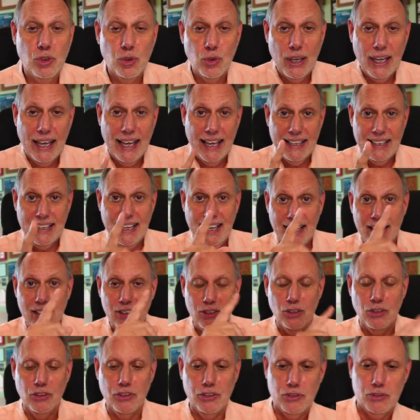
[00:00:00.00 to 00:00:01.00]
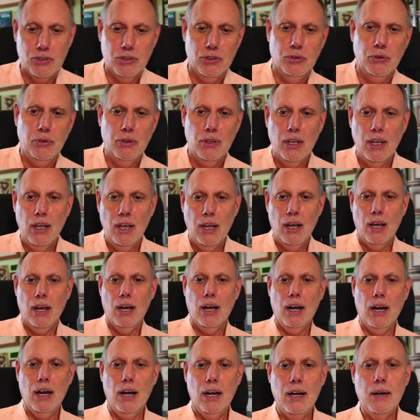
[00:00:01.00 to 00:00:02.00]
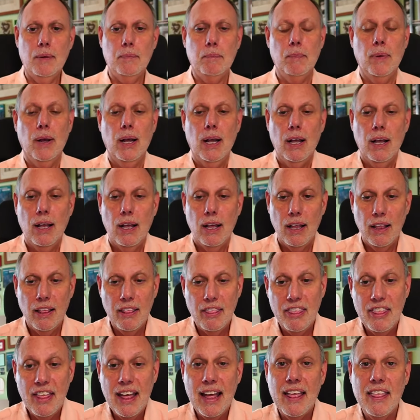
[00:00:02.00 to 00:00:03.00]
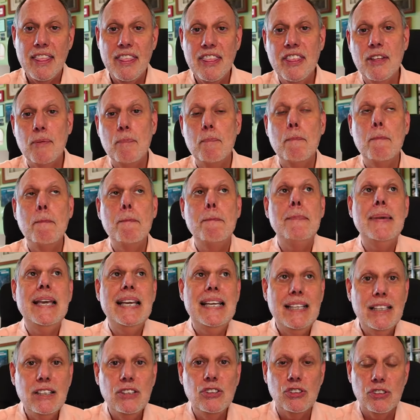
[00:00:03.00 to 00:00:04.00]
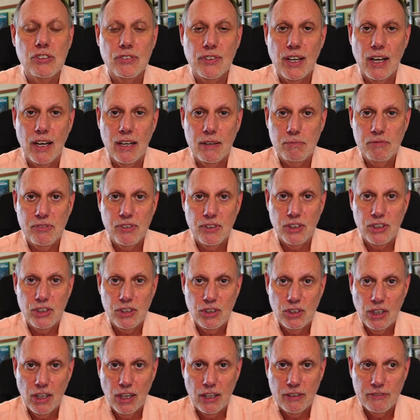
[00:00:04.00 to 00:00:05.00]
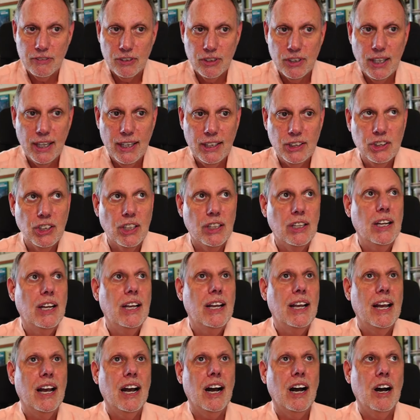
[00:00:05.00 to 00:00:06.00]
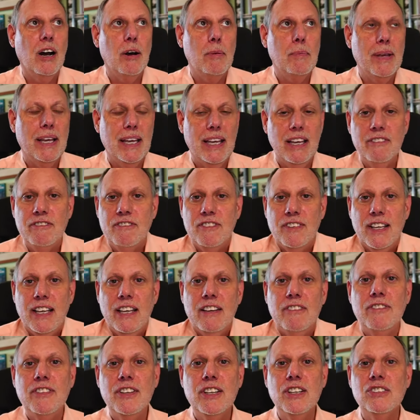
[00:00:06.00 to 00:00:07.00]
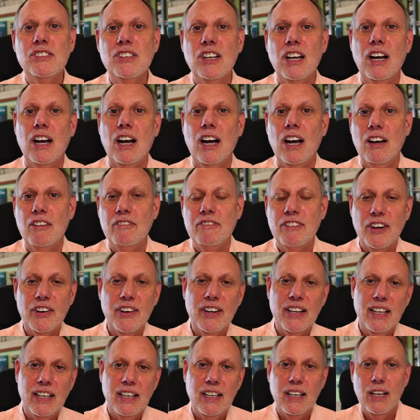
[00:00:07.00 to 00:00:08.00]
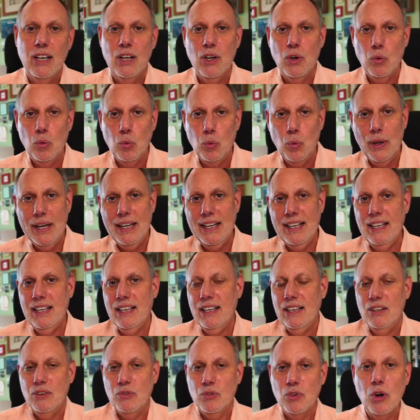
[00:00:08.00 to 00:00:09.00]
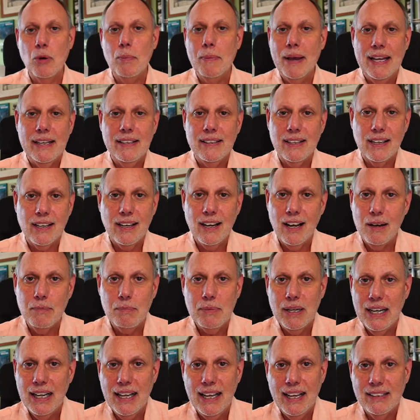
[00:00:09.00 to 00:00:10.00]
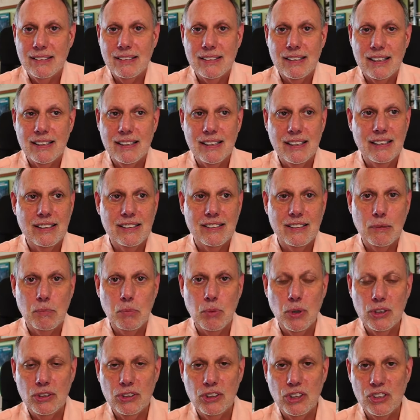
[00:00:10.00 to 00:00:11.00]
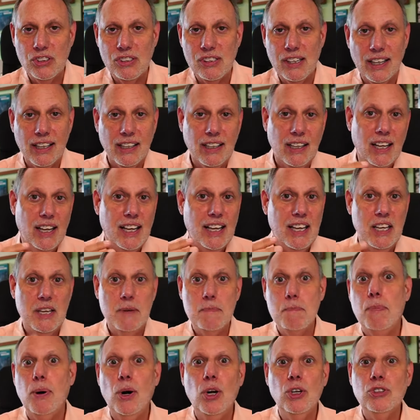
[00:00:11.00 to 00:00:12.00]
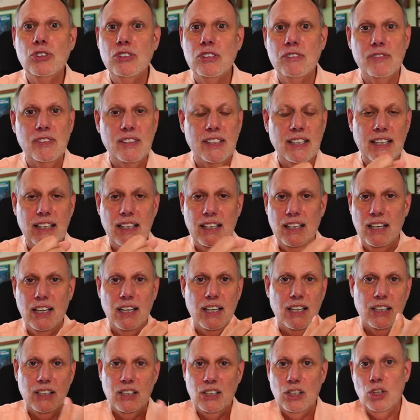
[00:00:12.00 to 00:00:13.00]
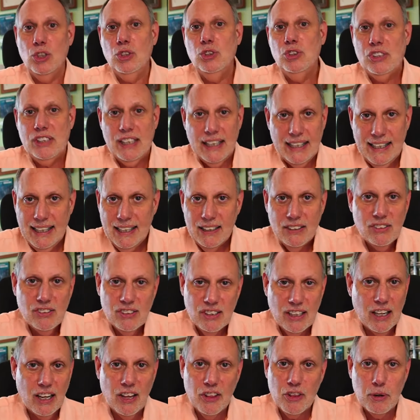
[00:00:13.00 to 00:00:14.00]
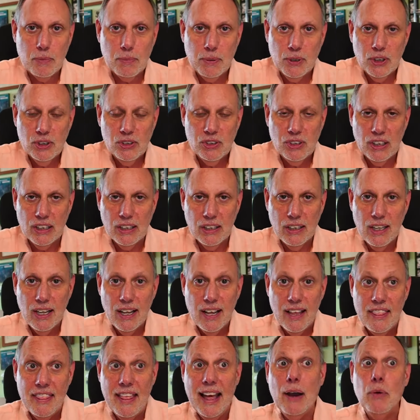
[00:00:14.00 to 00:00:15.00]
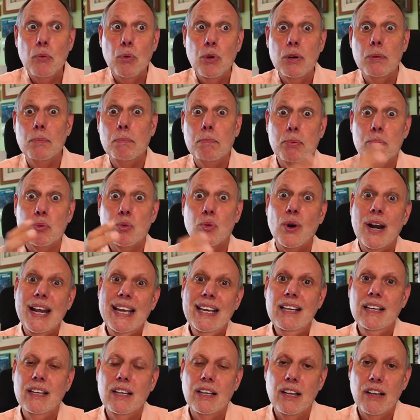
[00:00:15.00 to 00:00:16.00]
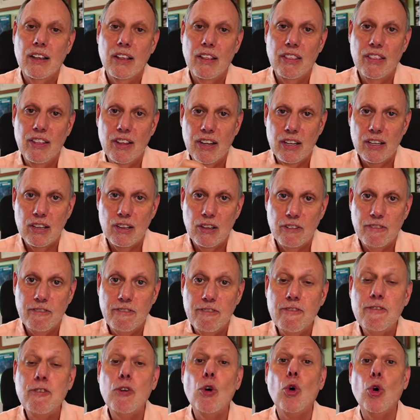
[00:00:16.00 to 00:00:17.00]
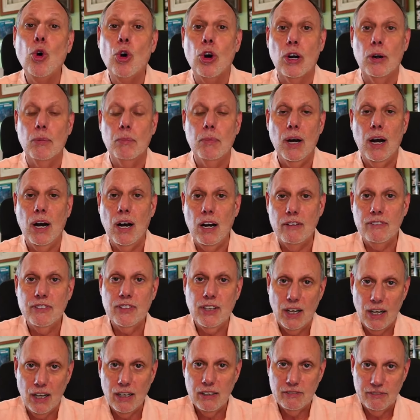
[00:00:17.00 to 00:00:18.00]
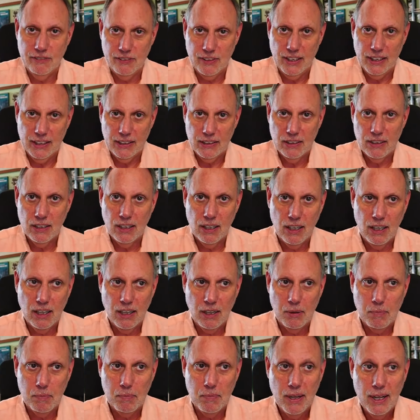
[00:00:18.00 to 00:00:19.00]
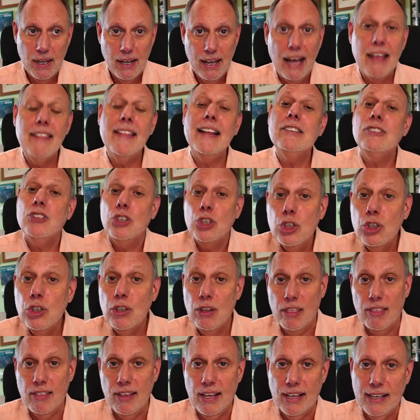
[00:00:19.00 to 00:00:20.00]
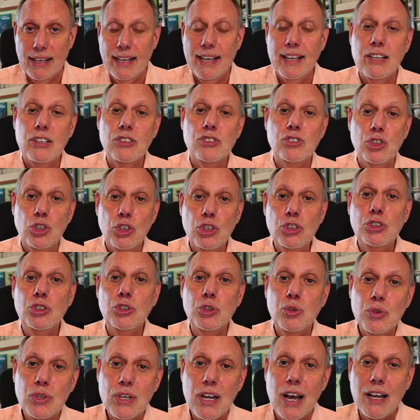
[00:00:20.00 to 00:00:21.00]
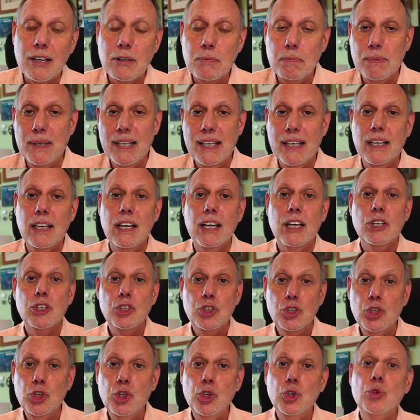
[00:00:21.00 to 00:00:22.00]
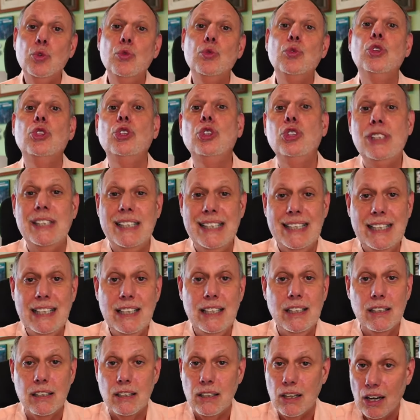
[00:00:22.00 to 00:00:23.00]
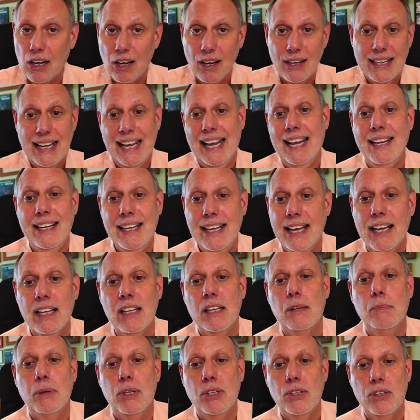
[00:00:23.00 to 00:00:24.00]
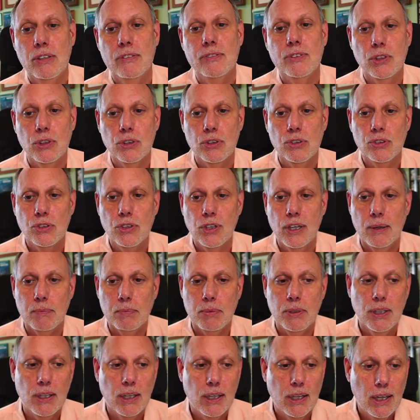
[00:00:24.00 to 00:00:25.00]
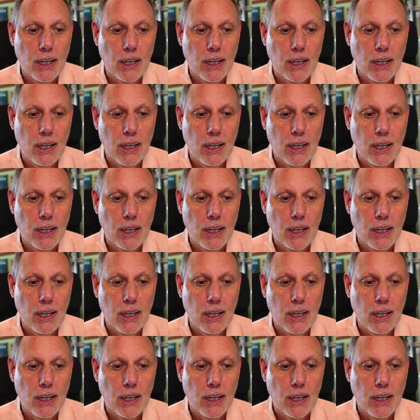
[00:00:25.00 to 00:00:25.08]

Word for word: you can't handle the truth. Um, the, the means of conf confrontation. Um, if if there's a, a, very witty romantic comedy and suddenly someone just like impulsively goes to kiss another person, that would break the the form of conflict, um, and that's a good thing. It is good to not be too routine on any element of your script.